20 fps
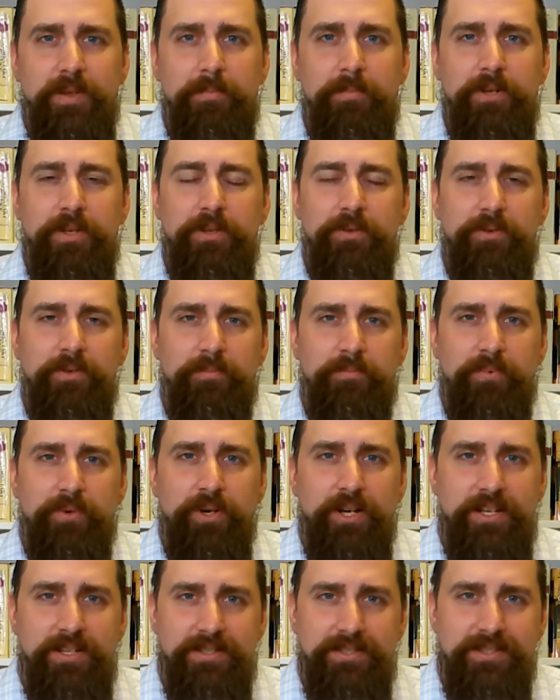But you
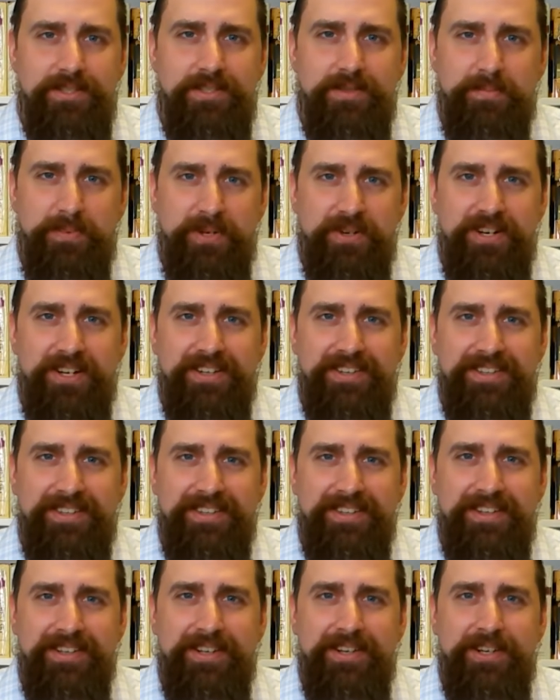embrace the Spirit
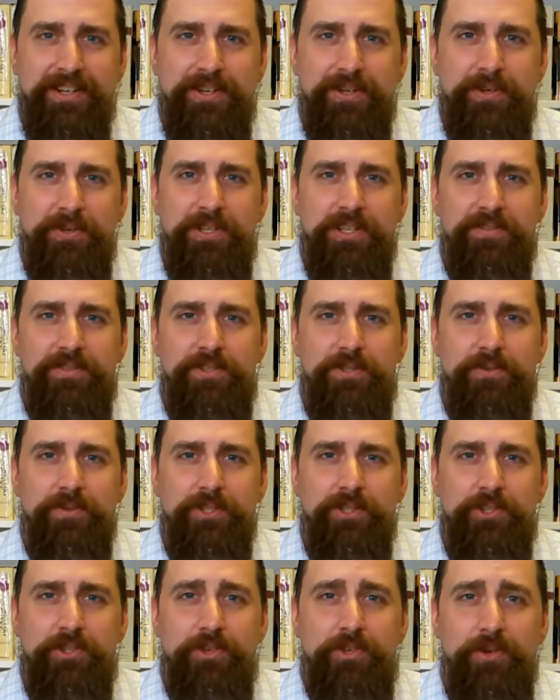who gives you
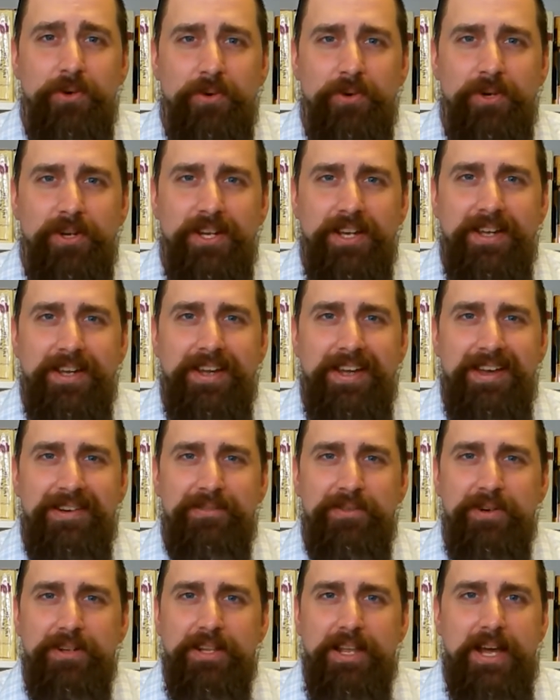a joy
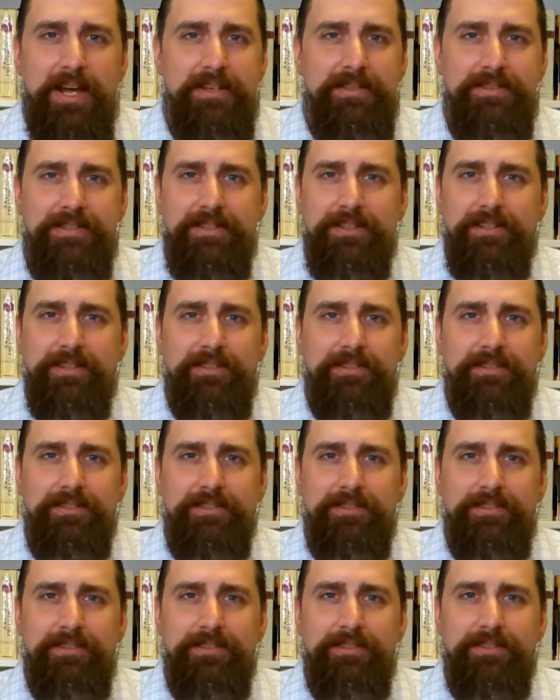everlasting,
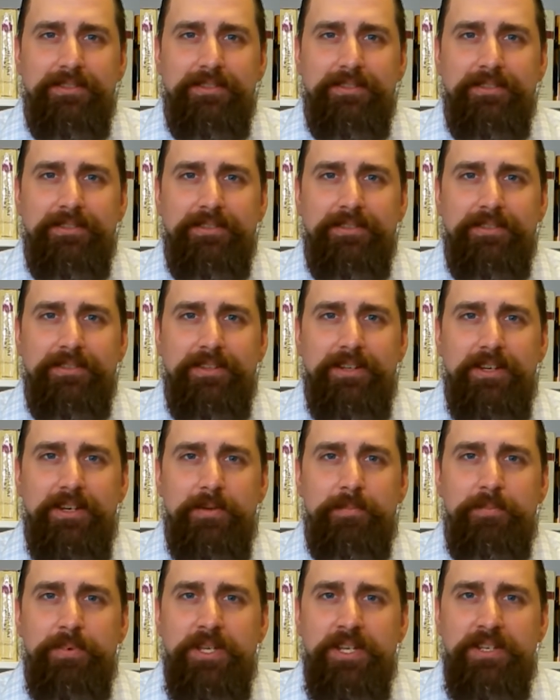
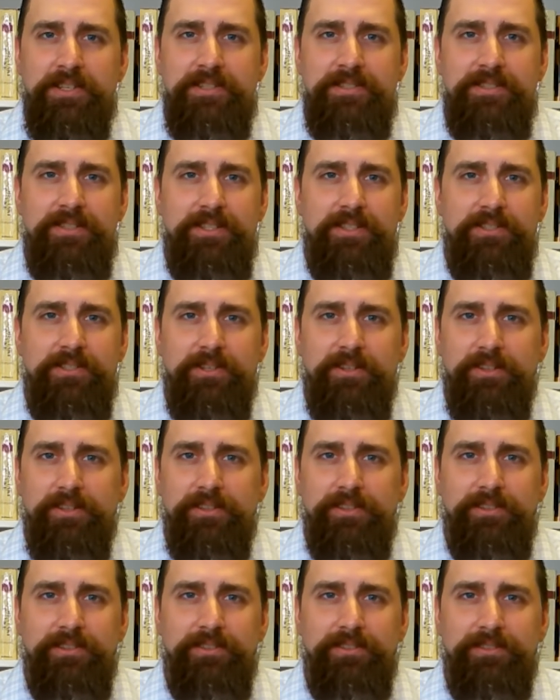a peace
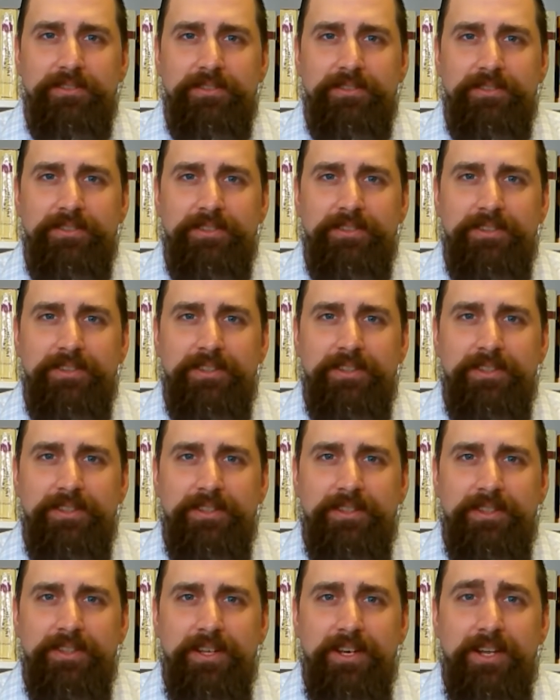eternal,
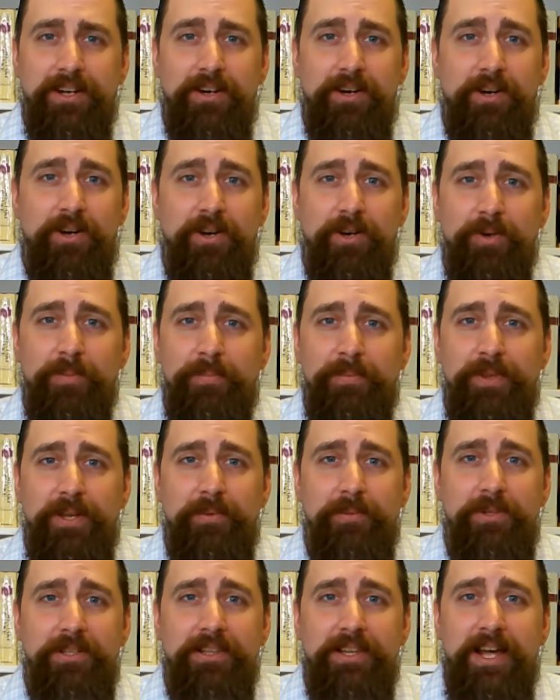and a hope
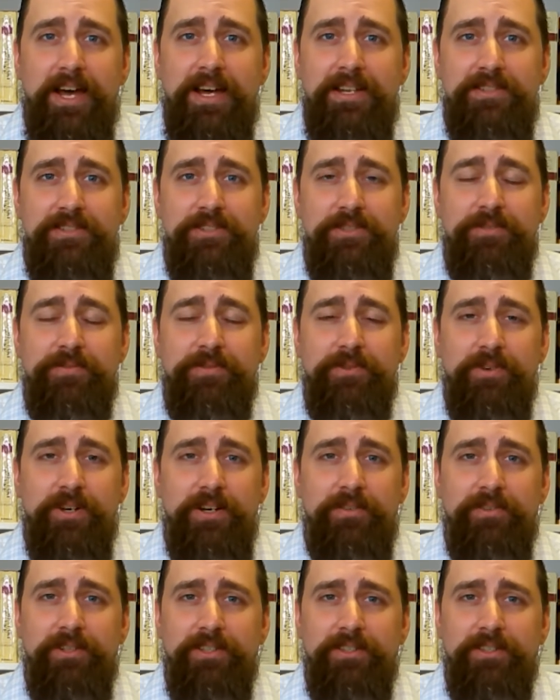that will last you forever.